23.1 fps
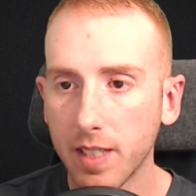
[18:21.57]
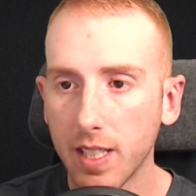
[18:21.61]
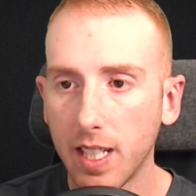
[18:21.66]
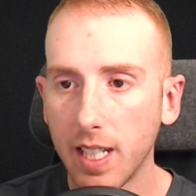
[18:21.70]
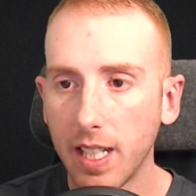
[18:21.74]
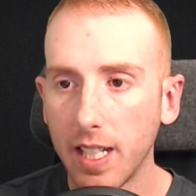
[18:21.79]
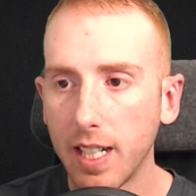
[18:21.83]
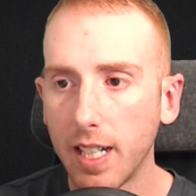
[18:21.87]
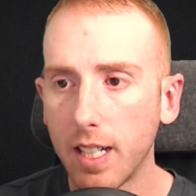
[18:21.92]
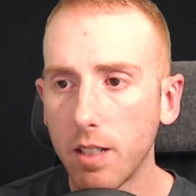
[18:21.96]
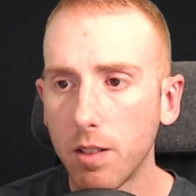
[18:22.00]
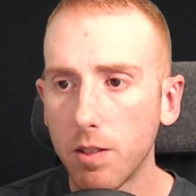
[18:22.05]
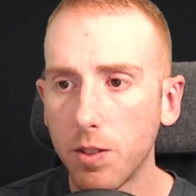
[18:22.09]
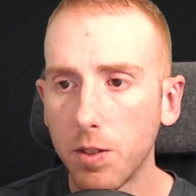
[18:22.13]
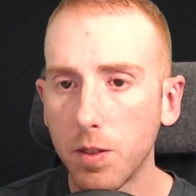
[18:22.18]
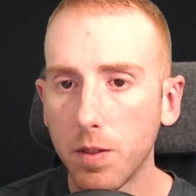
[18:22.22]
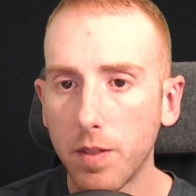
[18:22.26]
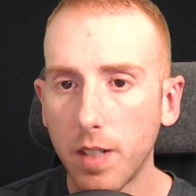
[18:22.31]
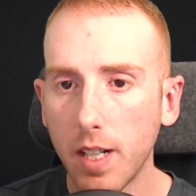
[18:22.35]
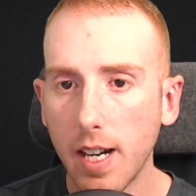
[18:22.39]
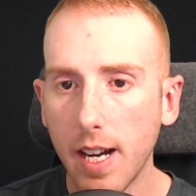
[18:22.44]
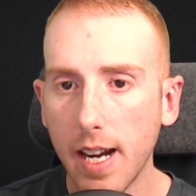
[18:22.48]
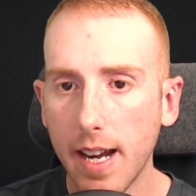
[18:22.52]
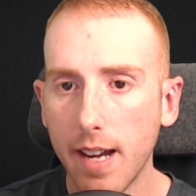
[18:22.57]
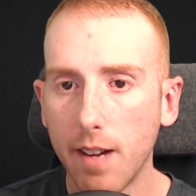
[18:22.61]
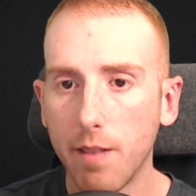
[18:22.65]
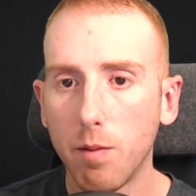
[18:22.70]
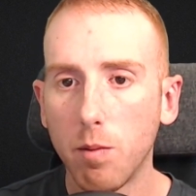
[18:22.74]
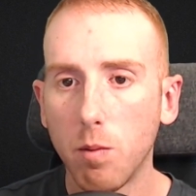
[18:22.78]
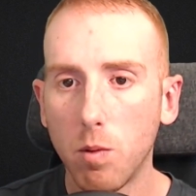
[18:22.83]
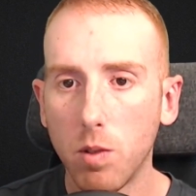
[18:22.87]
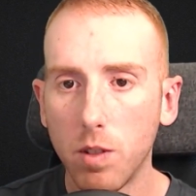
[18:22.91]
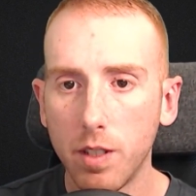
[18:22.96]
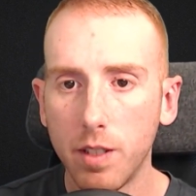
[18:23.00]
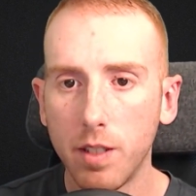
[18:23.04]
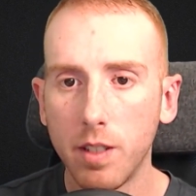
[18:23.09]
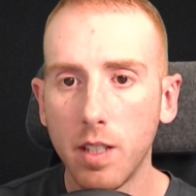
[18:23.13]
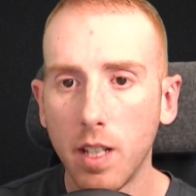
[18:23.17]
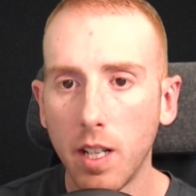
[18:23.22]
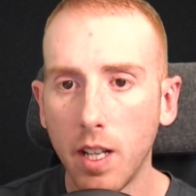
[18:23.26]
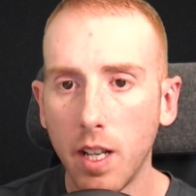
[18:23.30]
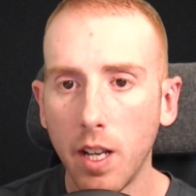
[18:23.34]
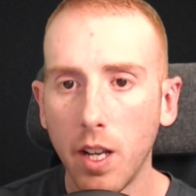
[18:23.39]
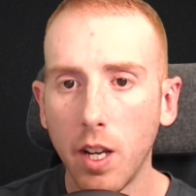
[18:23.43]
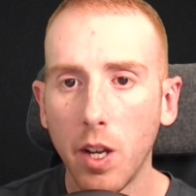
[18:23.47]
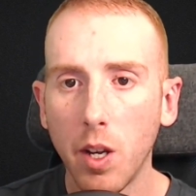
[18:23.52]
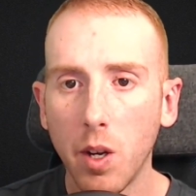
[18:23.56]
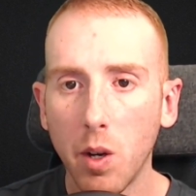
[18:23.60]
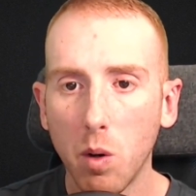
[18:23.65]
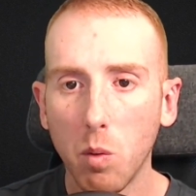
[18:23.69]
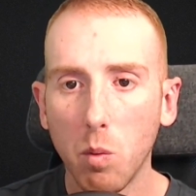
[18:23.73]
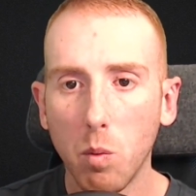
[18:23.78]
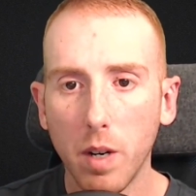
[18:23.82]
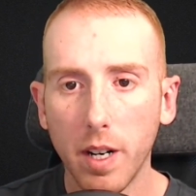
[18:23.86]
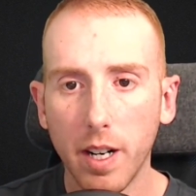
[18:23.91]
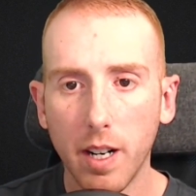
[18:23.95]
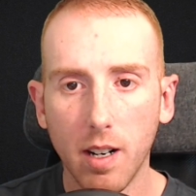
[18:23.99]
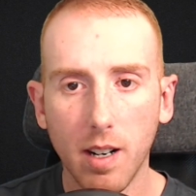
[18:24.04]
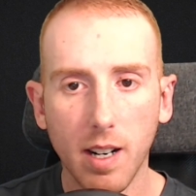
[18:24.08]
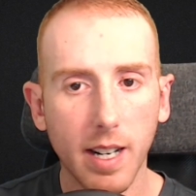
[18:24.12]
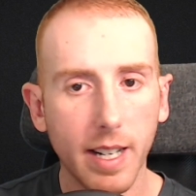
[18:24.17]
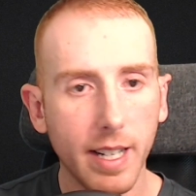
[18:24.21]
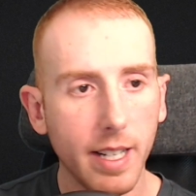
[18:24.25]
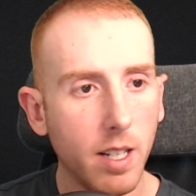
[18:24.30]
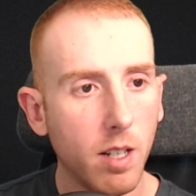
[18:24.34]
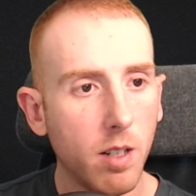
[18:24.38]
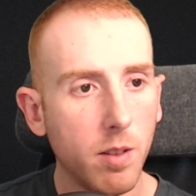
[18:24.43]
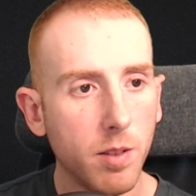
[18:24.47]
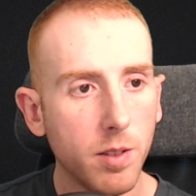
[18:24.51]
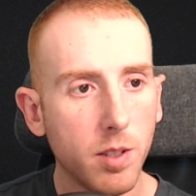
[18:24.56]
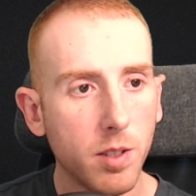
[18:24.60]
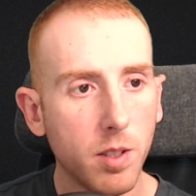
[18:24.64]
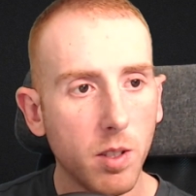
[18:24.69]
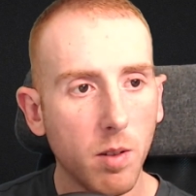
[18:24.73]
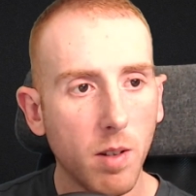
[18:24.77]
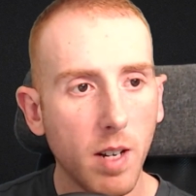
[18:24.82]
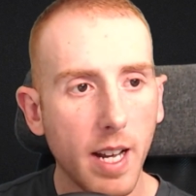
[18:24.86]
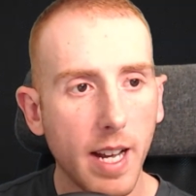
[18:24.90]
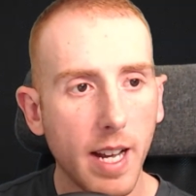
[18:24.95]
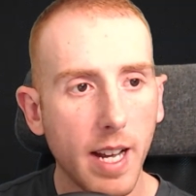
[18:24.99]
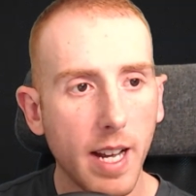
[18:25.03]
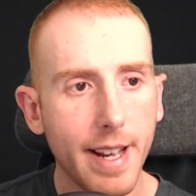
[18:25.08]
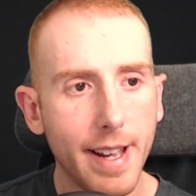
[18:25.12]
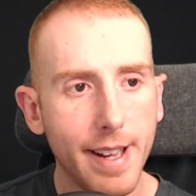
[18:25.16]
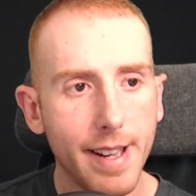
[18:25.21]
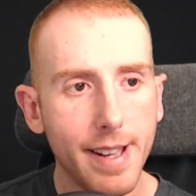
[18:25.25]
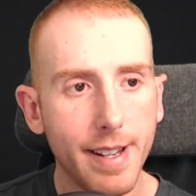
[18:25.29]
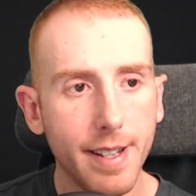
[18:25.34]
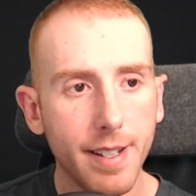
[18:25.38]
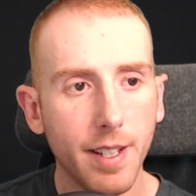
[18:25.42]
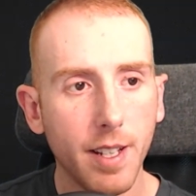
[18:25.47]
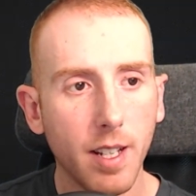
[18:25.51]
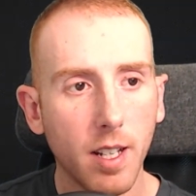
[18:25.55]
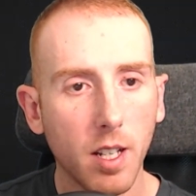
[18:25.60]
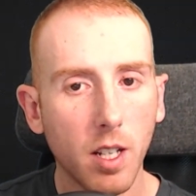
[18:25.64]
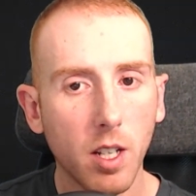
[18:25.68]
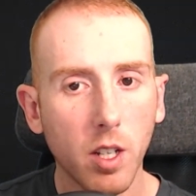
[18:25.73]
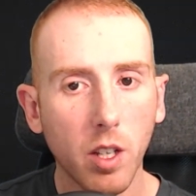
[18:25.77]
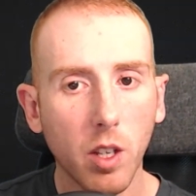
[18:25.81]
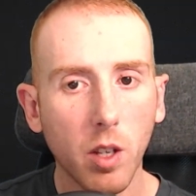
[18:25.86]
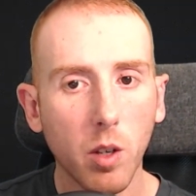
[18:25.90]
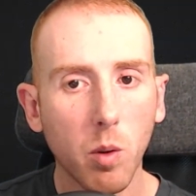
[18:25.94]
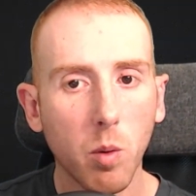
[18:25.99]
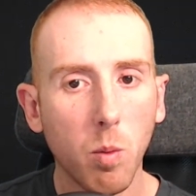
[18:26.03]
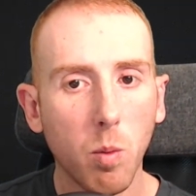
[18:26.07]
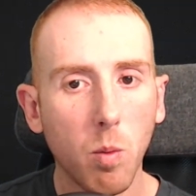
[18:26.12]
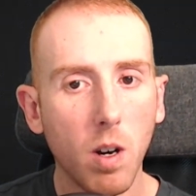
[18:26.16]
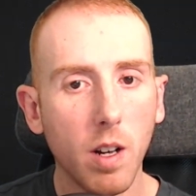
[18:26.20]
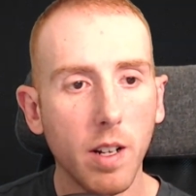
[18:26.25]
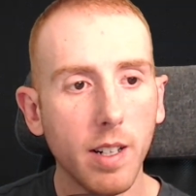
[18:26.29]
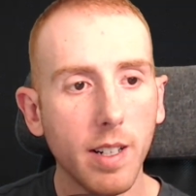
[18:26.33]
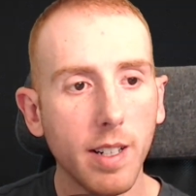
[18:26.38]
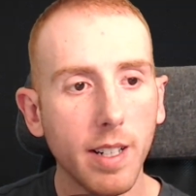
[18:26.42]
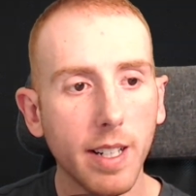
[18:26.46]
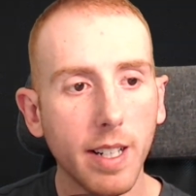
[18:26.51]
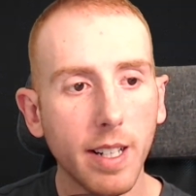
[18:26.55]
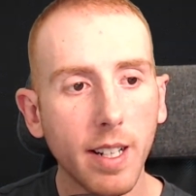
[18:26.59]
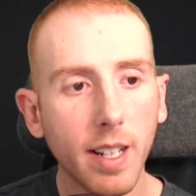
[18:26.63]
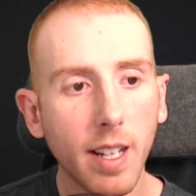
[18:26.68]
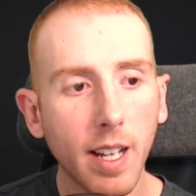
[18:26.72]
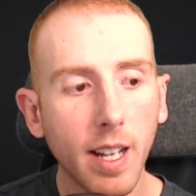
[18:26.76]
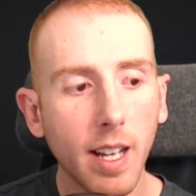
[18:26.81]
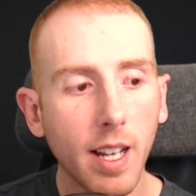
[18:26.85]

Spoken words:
And I don't know if I have one where I also had quantity.